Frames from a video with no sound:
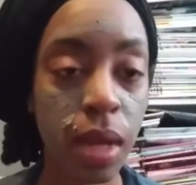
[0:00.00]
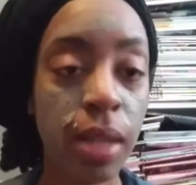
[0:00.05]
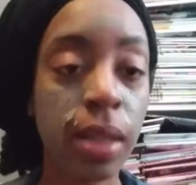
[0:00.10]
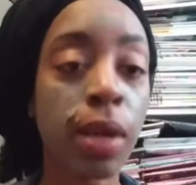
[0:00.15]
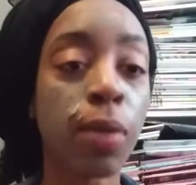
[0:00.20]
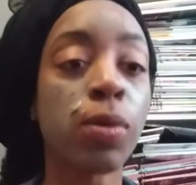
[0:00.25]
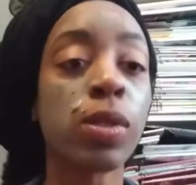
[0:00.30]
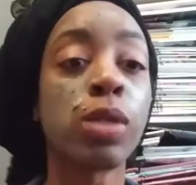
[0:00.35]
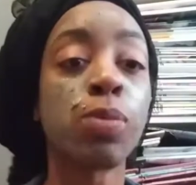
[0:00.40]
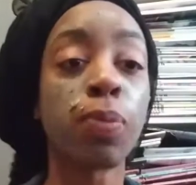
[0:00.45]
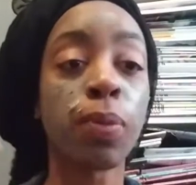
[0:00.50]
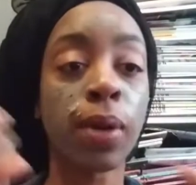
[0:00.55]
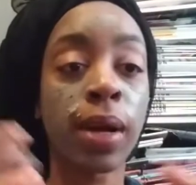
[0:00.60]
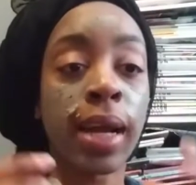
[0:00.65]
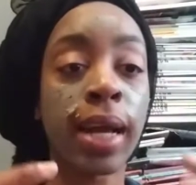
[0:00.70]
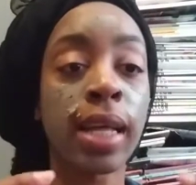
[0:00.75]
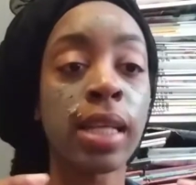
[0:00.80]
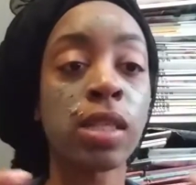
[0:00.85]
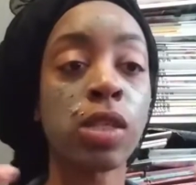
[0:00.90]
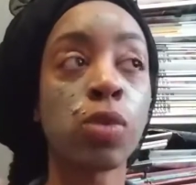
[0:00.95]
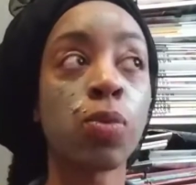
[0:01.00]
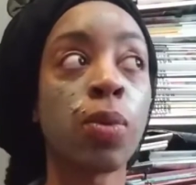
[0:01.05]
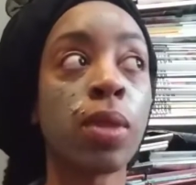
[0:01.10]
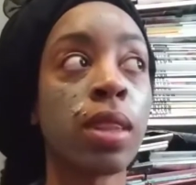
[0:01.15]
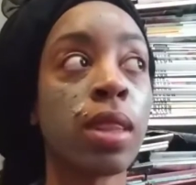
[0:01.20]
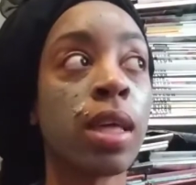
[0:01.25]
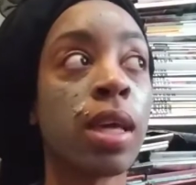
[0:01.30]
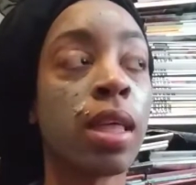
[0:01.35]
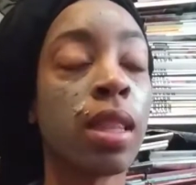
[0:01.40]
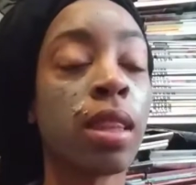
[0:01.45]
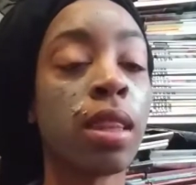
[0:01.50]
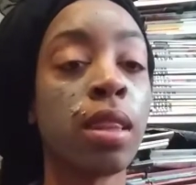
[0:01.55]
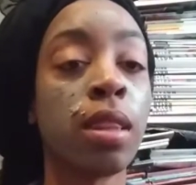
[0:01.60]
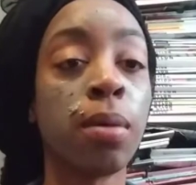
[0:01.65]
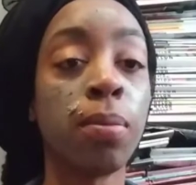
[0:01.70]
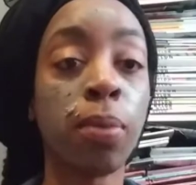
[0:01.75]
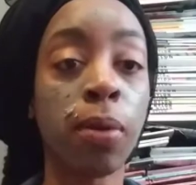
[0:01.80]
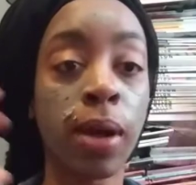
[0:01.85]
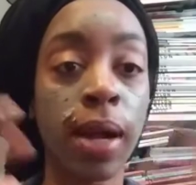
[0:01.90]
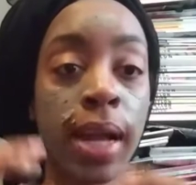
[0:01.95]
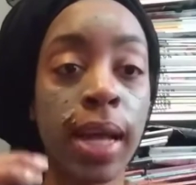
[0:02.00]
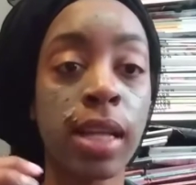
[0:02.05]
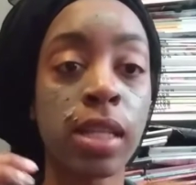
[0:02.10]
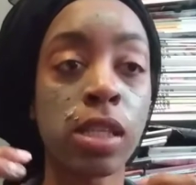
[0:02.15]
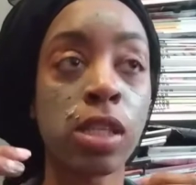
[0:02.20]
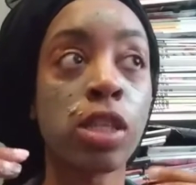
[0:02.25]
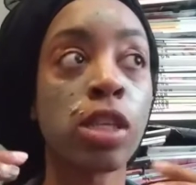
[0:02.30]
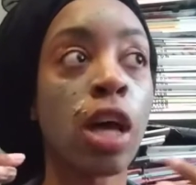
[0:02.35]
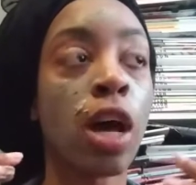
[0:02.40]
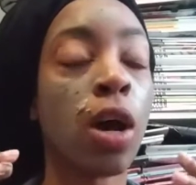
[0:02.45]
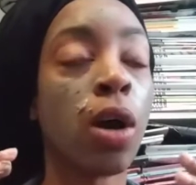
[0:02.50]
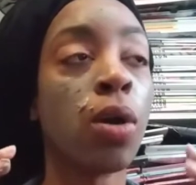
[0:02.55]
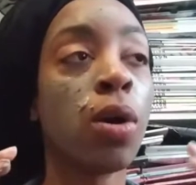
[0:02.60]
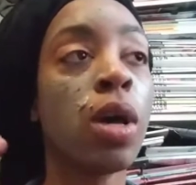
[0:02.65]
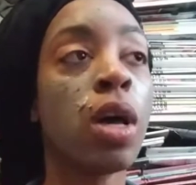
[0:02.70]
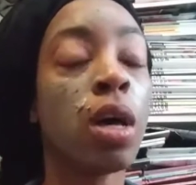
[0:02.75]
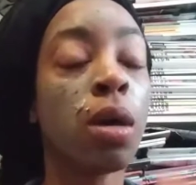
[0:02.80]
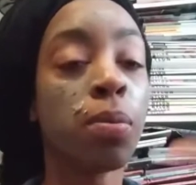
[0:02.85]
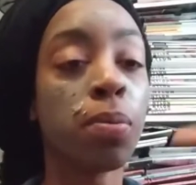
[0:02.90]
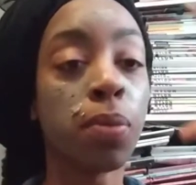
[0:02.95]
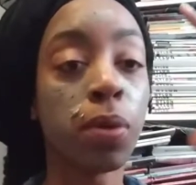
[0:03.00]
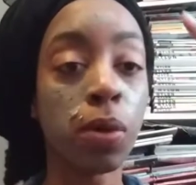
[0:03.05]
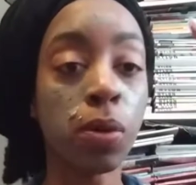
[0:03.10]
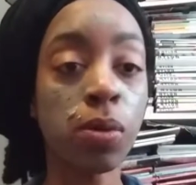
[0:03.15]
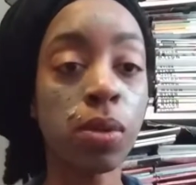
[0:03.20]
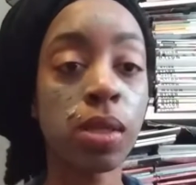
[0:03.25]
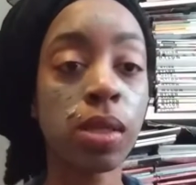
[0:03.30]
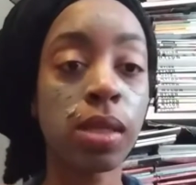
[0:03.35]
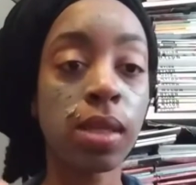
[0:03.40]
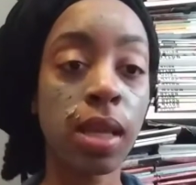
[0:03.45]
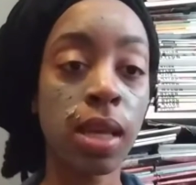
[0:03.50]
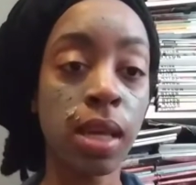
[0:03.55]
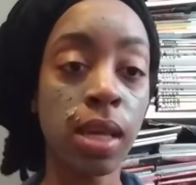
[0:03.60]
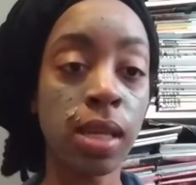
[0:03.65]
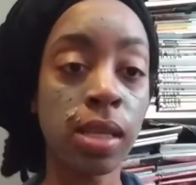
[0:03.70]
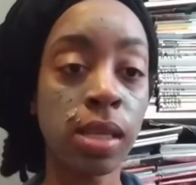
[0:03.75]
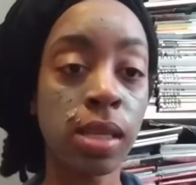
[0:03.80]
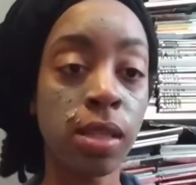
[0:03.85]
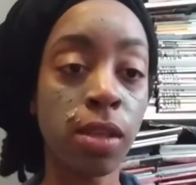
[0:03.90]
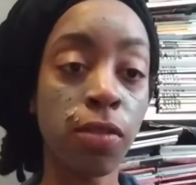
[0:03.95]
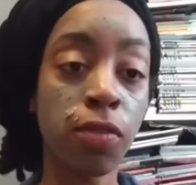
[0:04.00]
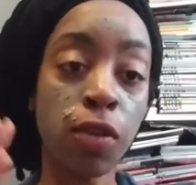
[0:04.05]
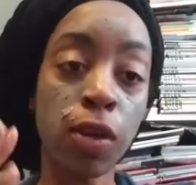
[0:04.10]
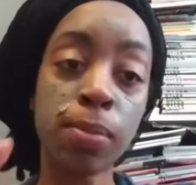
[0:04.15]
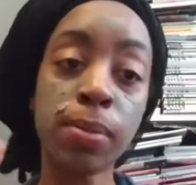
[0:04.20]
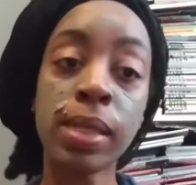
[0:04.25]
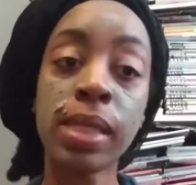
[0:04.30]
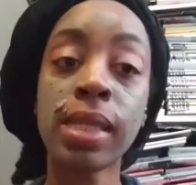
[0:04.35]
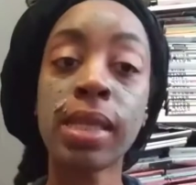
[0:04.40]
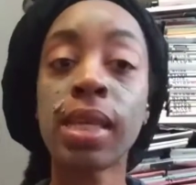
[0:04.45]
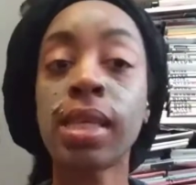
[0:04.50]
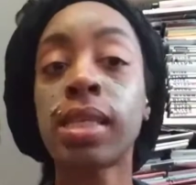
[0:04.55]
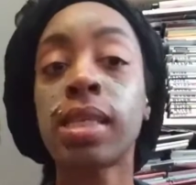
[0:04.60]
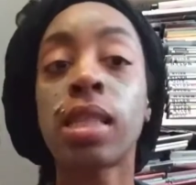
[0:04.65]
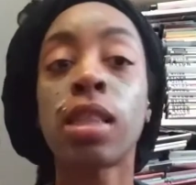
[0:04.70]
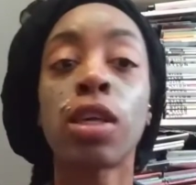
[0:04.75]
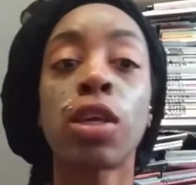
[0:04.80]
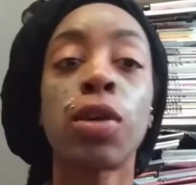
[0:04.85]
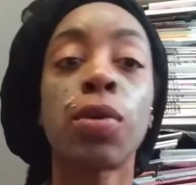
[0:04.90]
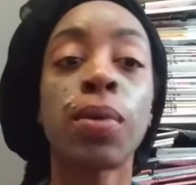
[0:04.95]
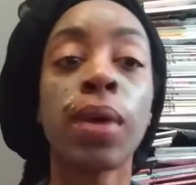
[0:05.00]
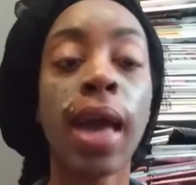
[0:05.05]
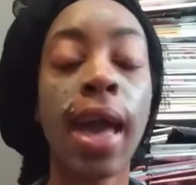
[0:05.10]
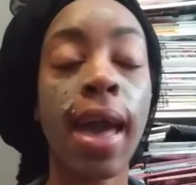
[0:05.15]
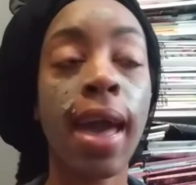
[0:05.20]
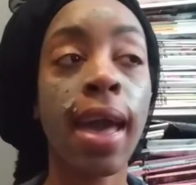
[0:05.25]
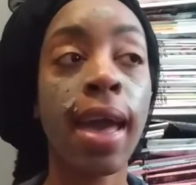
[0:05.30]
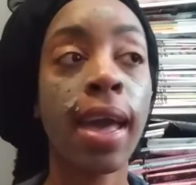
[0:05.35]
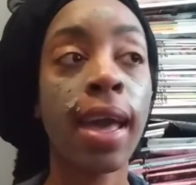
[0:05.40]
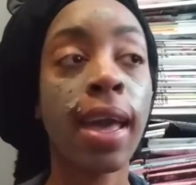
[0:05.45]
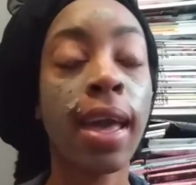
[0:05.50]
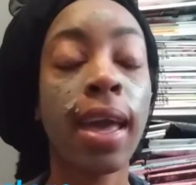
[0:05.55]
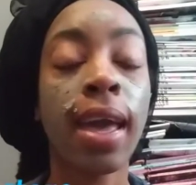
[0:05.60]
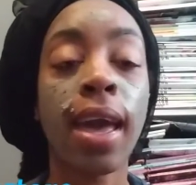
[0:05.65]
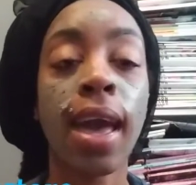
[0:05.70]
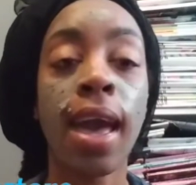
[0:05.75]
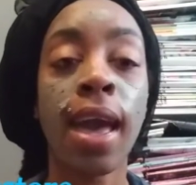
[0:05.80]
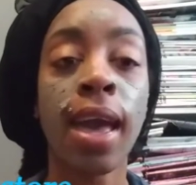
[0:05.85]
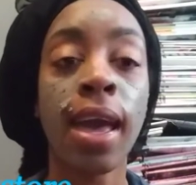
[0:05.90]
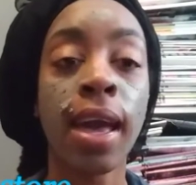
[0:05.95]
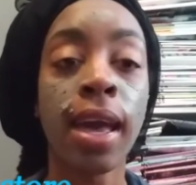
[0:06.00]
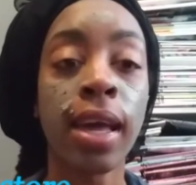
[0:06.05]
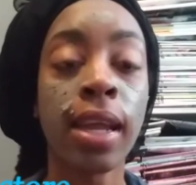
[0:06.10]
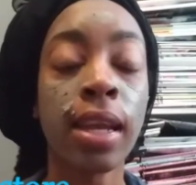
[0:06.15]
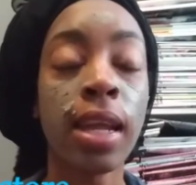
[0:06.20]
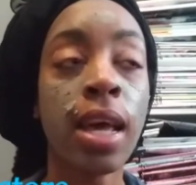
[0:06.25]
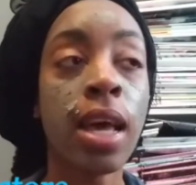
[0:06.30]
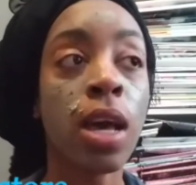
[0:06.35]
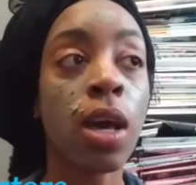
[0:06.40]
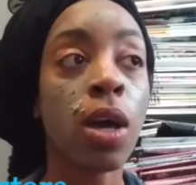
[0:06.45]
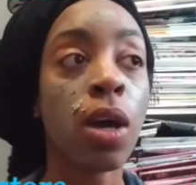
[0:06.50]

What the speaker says: There was brands within the brand. So Boots is the pharmacies in the UK, and